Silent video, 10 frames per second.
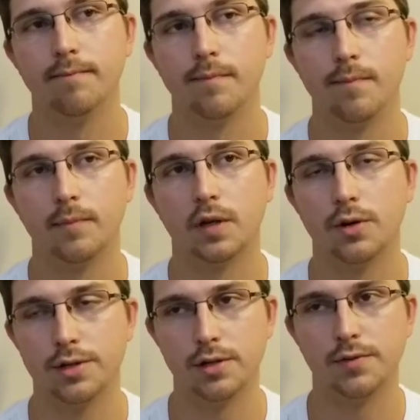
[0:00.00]

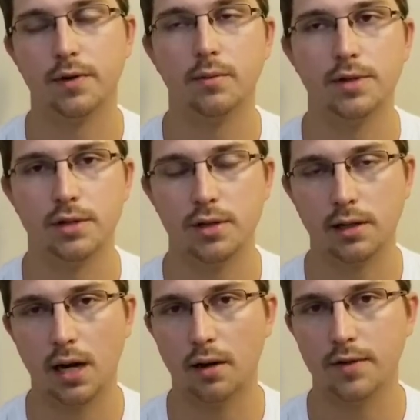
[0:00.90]
Christian's phone was ejected
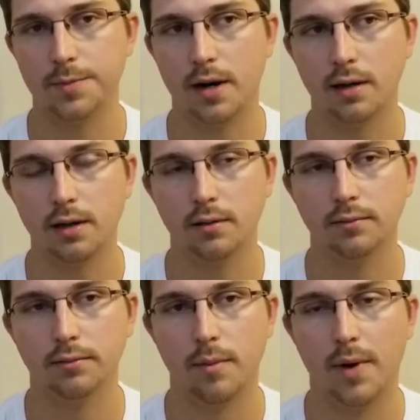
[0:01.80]
out of his pocket.
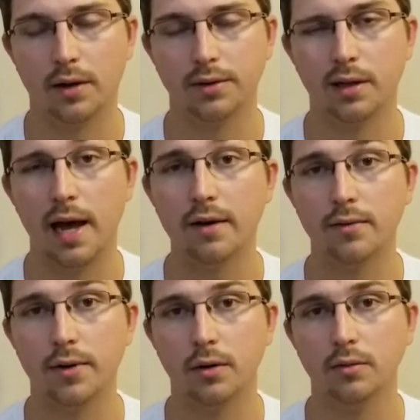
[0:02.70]
Michael didn't have a
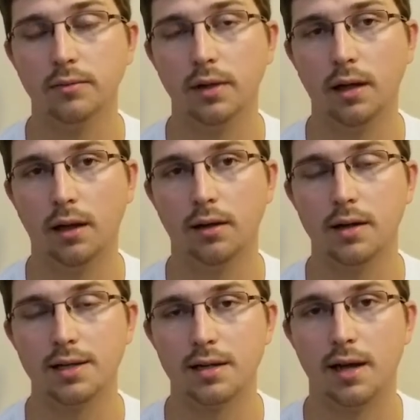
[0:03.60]
phone, and
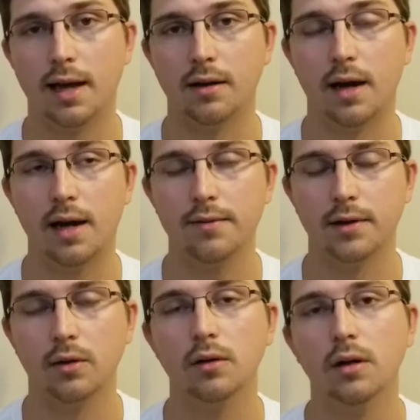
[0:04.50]
Dustin had an iPhone.
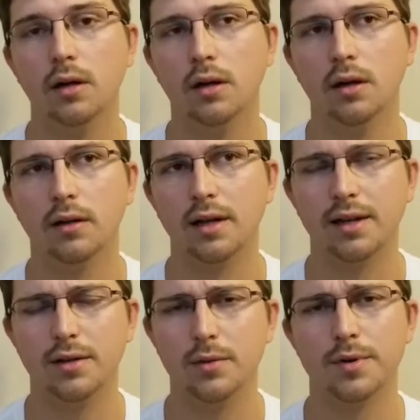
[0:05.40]
He had
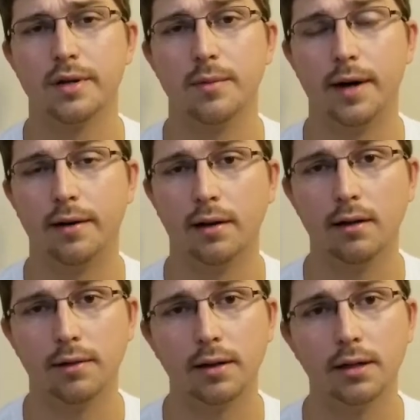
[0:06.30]
2% battery life
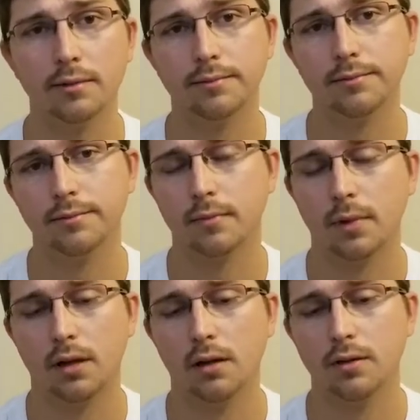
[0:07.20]
on it.
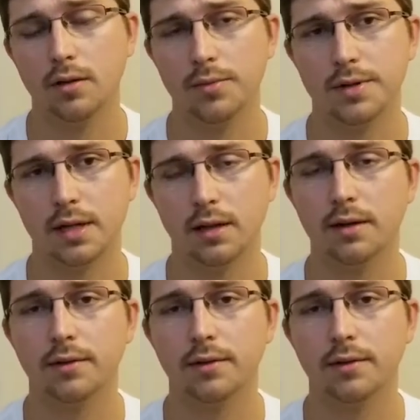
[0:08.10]
2% left.